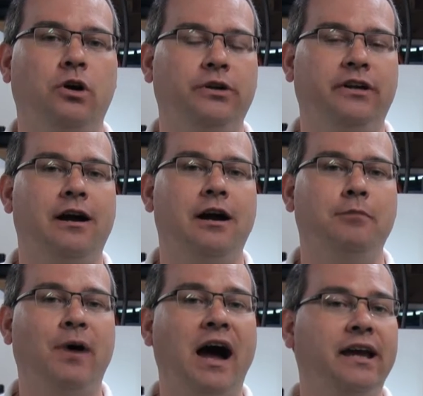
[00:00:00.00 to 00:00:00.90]
in our
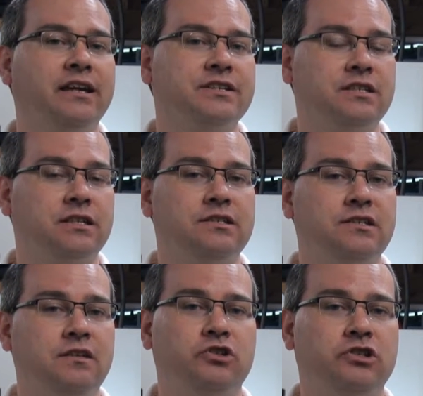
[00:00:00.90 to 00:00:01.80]
Buying a
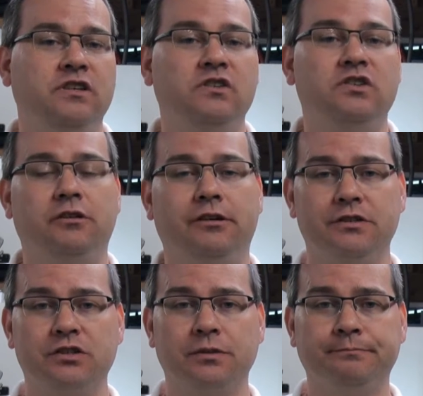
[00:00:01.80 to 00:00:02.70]
CNC Machine
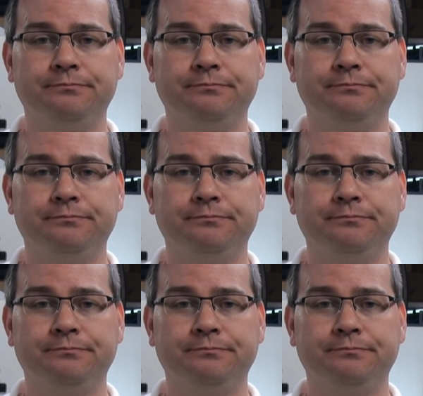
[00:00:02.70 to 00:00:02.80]
series.